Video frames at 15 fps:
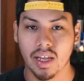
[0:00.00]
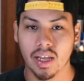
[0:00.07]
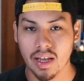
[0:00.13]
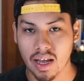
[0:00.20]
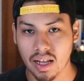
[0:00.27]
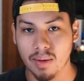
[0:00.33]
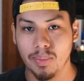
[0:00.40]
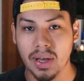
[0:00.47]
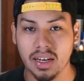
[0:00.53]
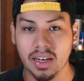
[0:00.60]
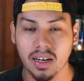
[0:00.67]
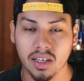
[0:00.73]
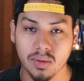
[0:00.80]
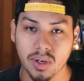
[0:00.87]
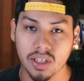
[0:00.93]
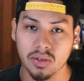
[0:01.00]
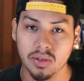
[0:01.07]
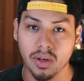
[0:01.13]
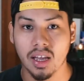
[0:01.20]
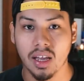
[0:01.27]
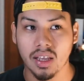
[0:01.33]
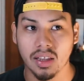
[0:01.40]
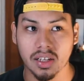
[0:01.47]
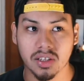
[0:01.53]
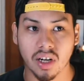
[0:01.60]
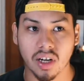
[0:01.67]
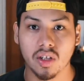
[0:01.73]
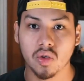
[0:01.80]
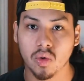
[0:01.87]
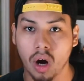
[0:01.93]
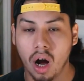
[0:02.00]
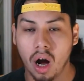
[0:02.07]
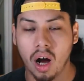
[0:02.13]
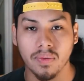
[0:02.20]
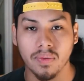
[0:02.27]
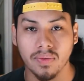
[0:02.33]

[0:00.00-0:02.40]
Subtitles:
and depending on the restaurant, they start you off